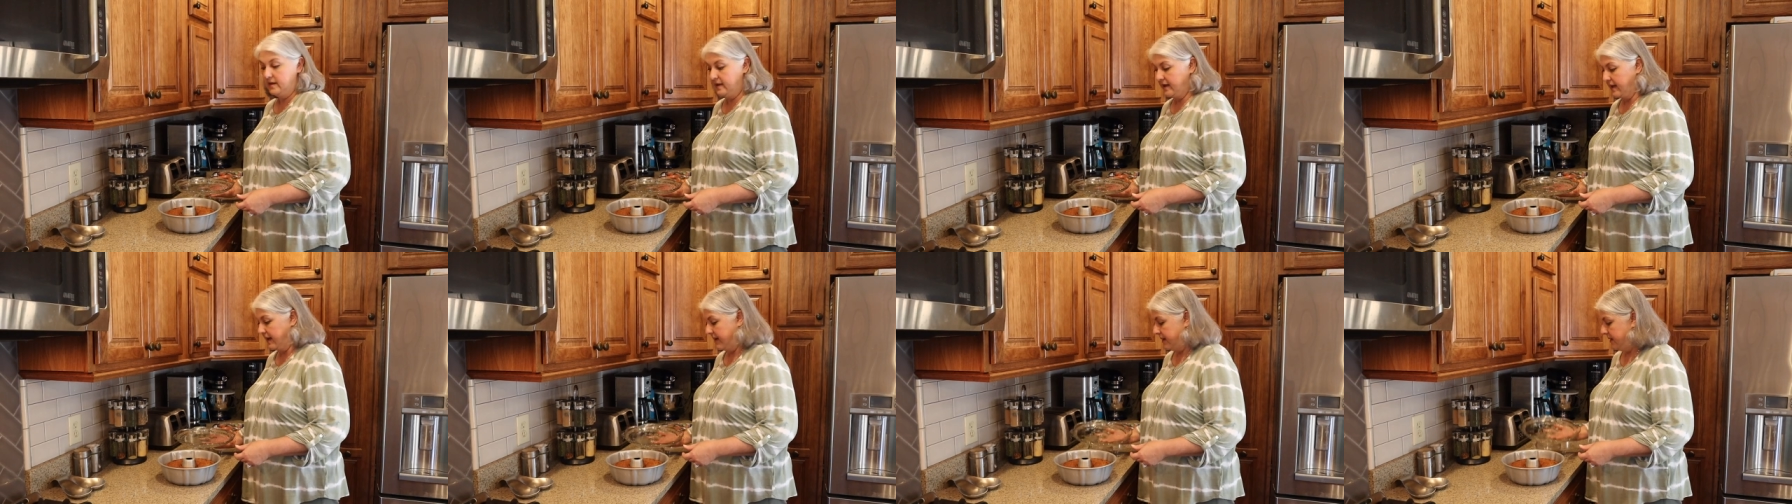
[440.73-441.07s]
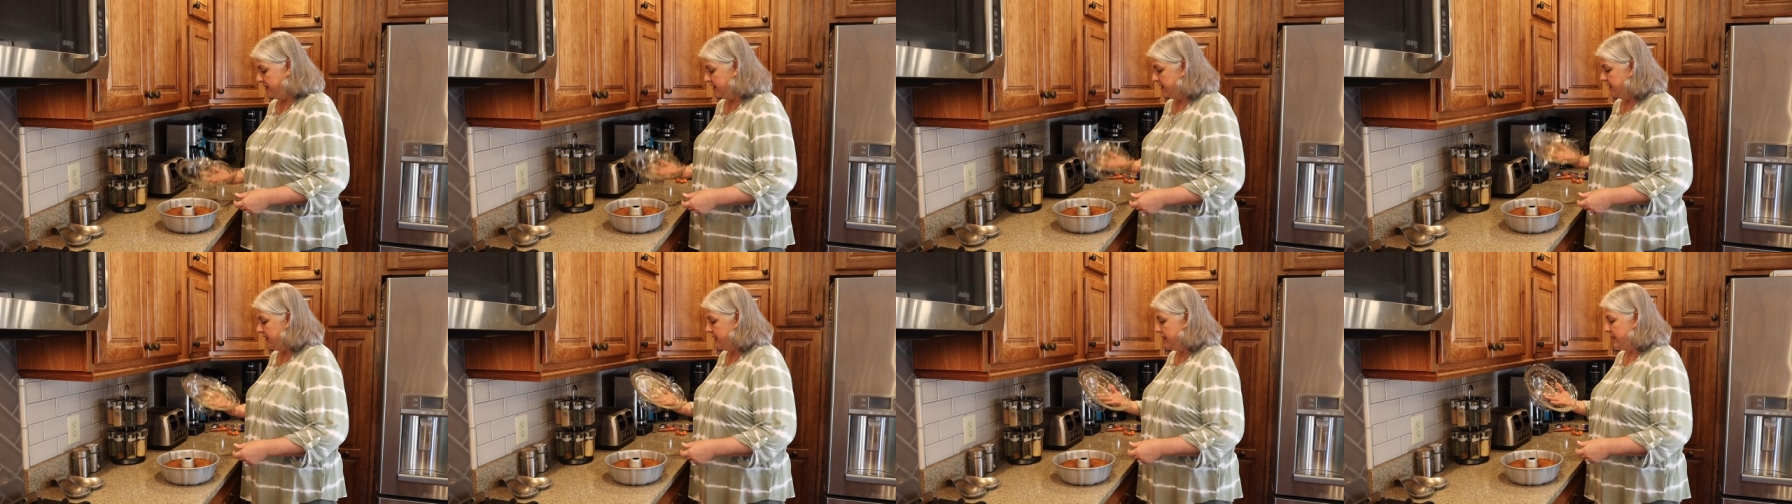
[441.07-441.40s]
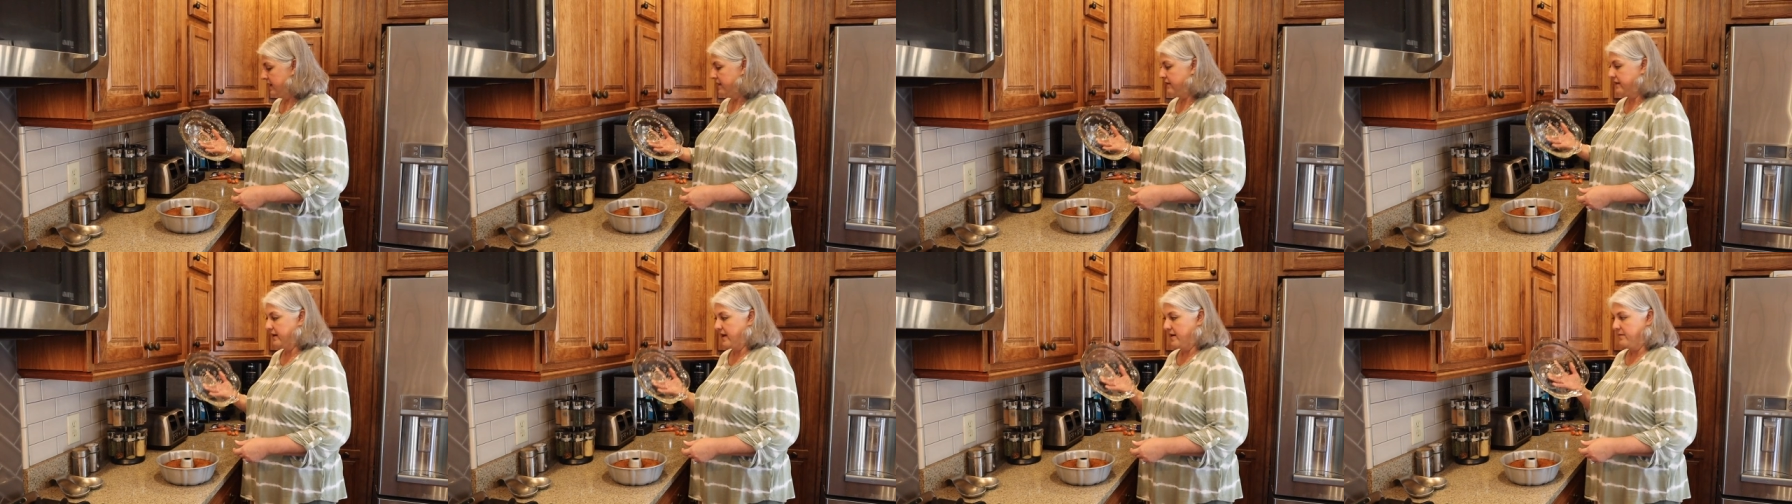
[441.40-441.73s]
Okay,
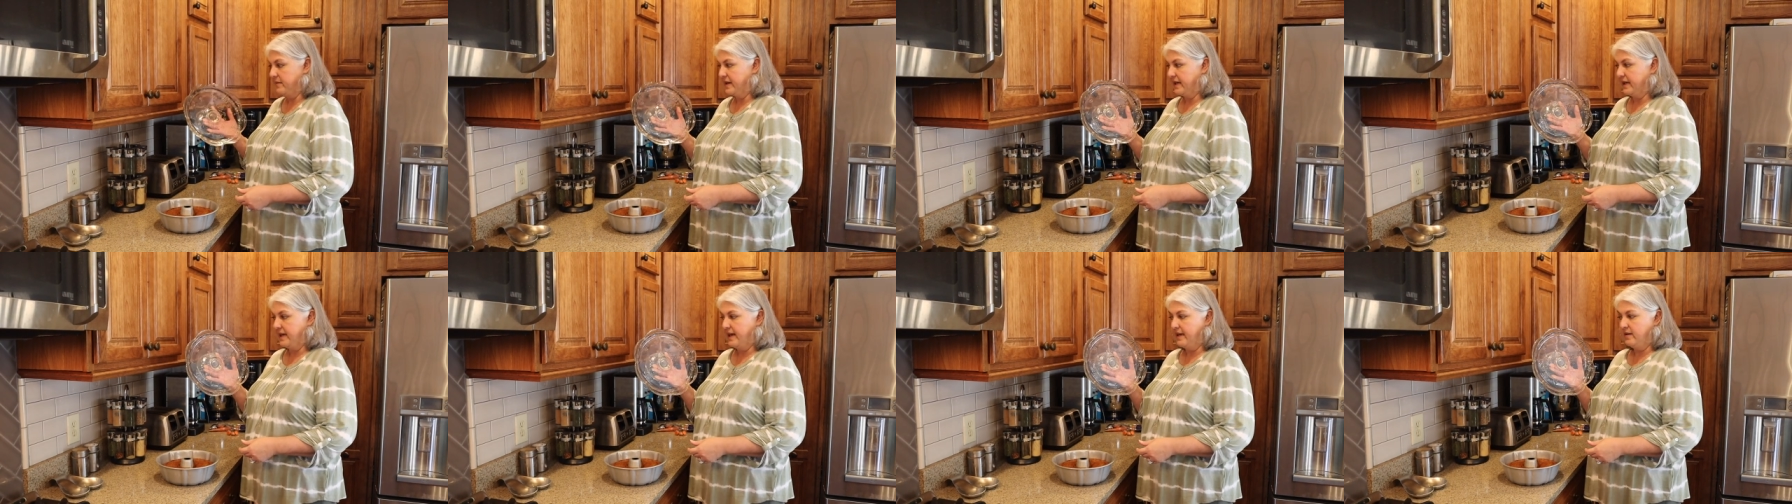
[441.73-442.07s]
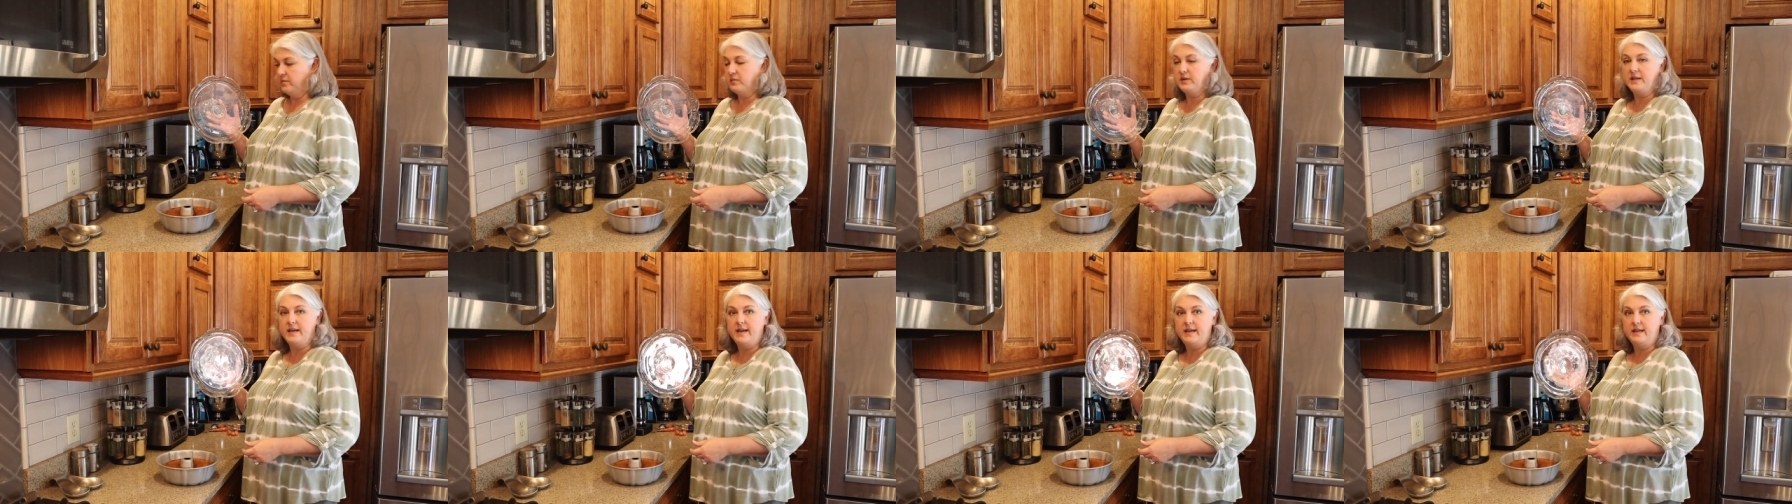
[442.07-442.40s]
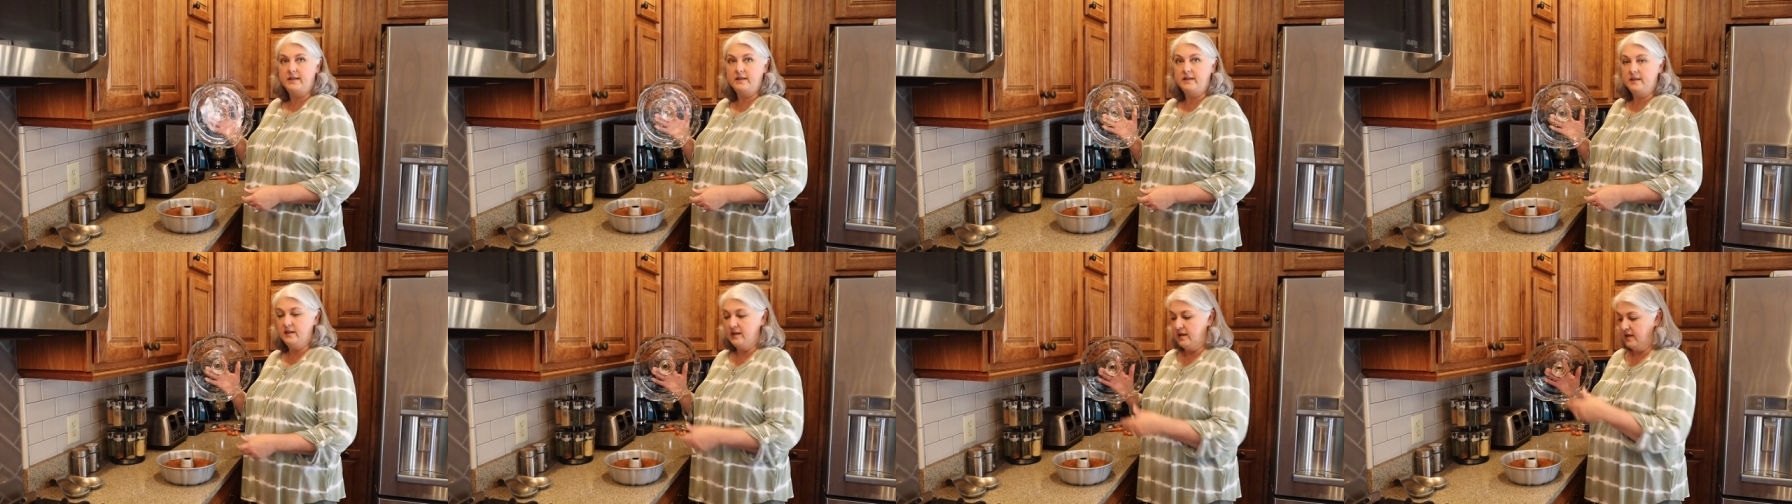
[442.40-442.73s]
got my cake plate.